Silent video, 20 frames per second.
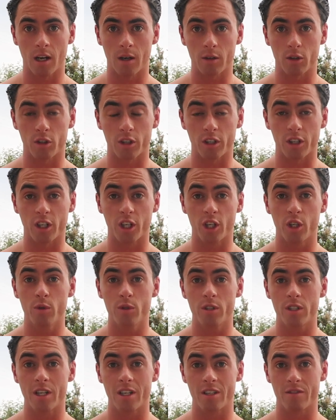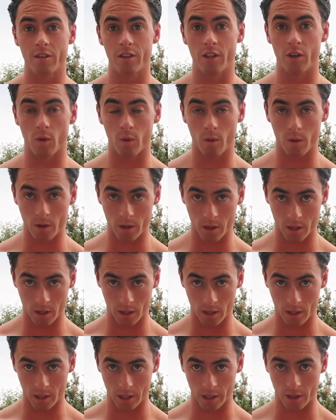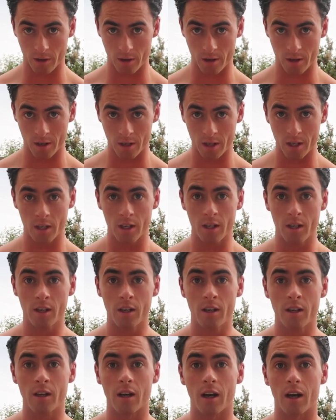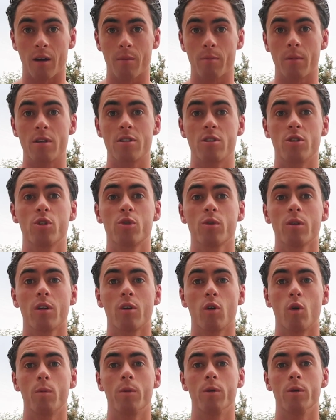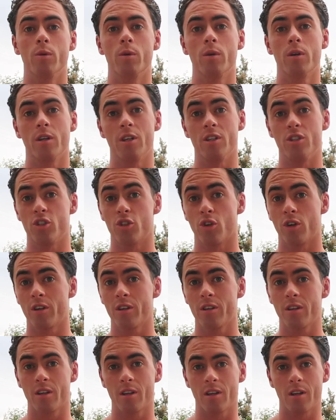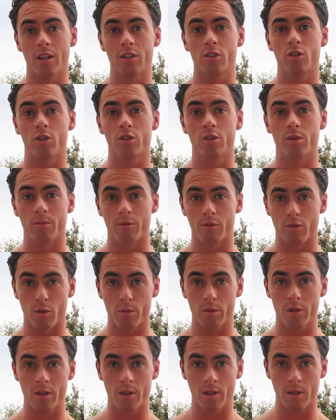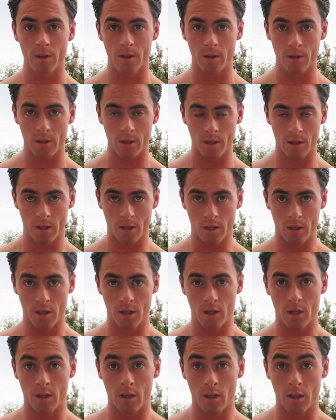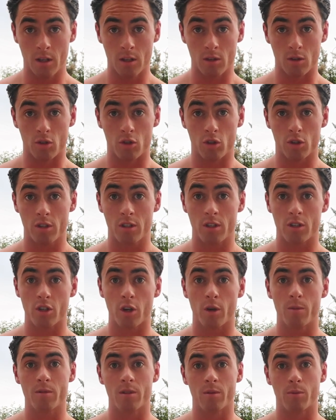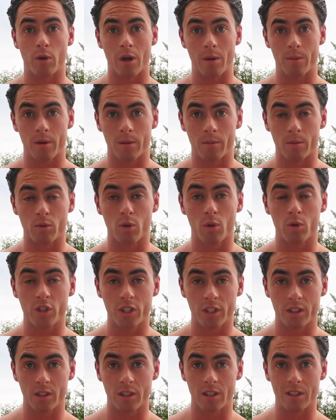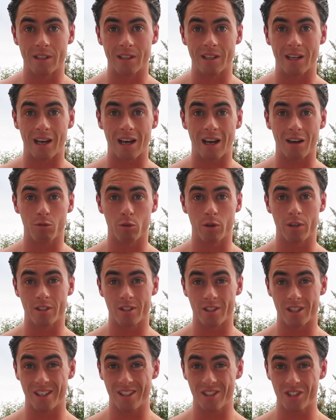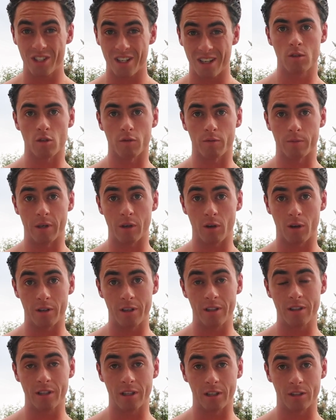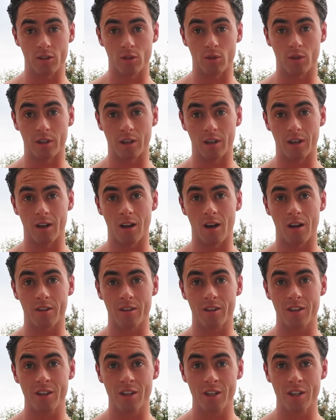I'm going to conclude today's video here. As usual, hope you enjoyed it and took something from it. So just in terms of the prep, I'm approaching the halfway stage. So from here on in, things are going to get a lot